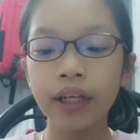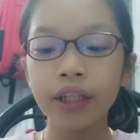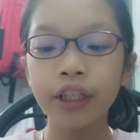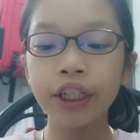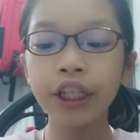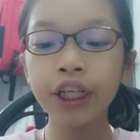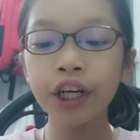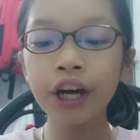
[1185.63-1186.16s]

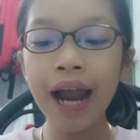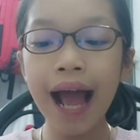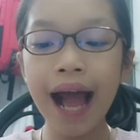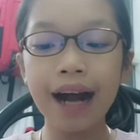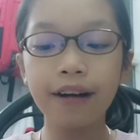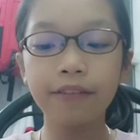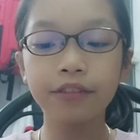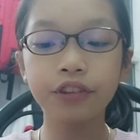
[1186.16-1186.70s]
Year
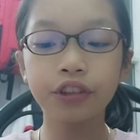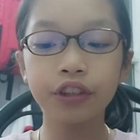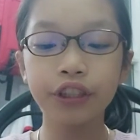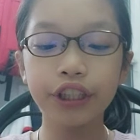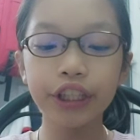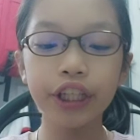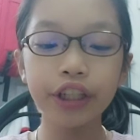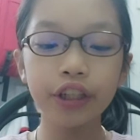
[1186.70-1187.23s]
after
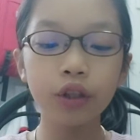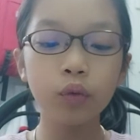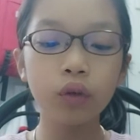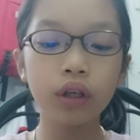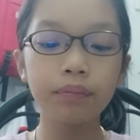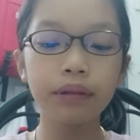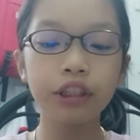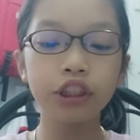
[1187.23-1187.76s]
year,
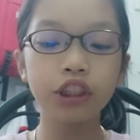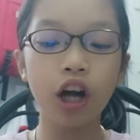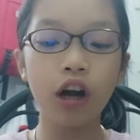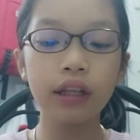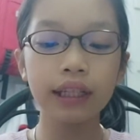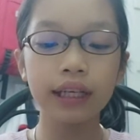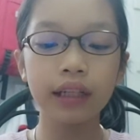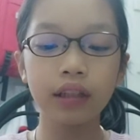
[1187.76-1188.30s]
we've been
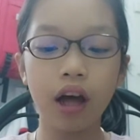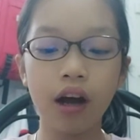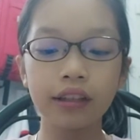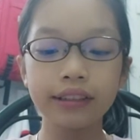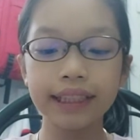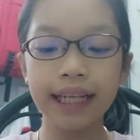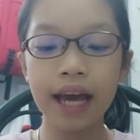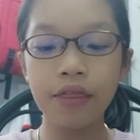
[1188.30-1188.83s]
jolling
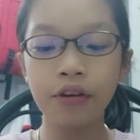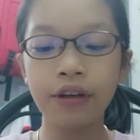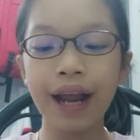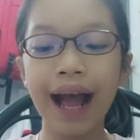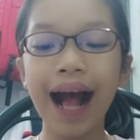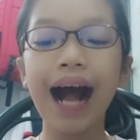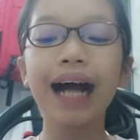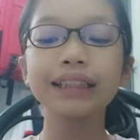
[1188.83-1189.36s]
along together
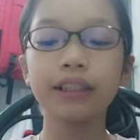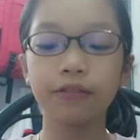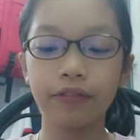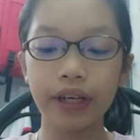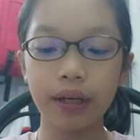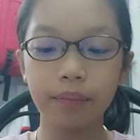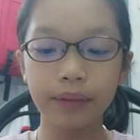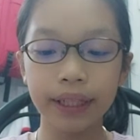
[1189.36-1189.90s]
as a
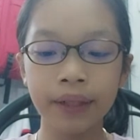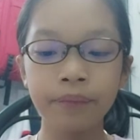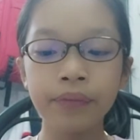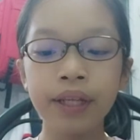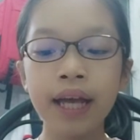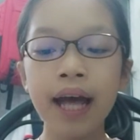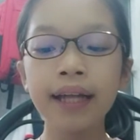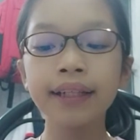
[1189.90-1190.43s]
family.
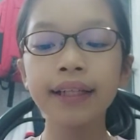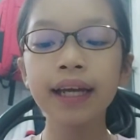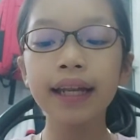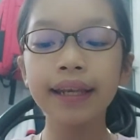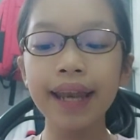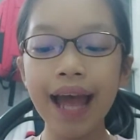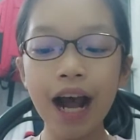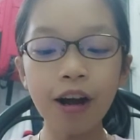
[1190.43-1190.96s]
And yet
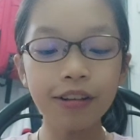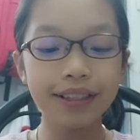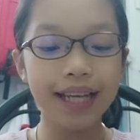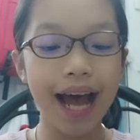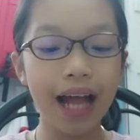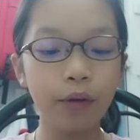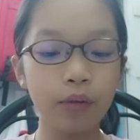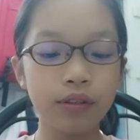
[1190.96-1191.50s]
now
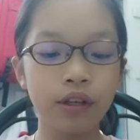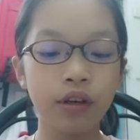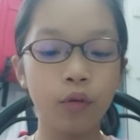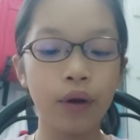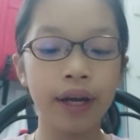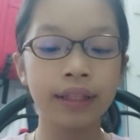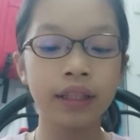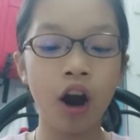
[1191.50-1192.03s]
Dad was
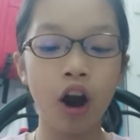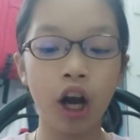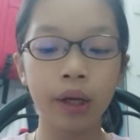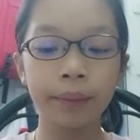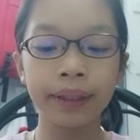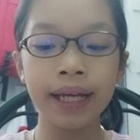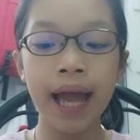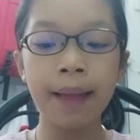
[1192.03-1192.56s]
away in the
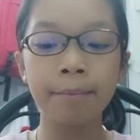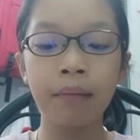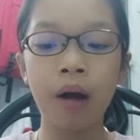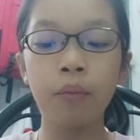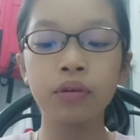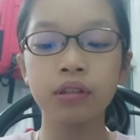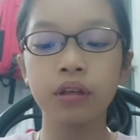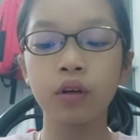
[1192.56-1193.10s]
army and
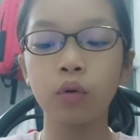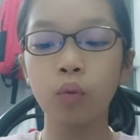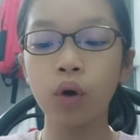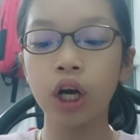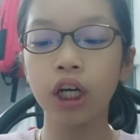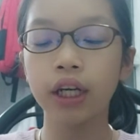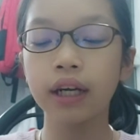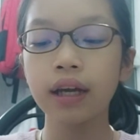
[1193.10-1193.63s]
Mom was going to
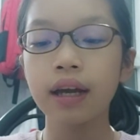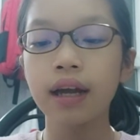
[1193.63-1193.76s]
work.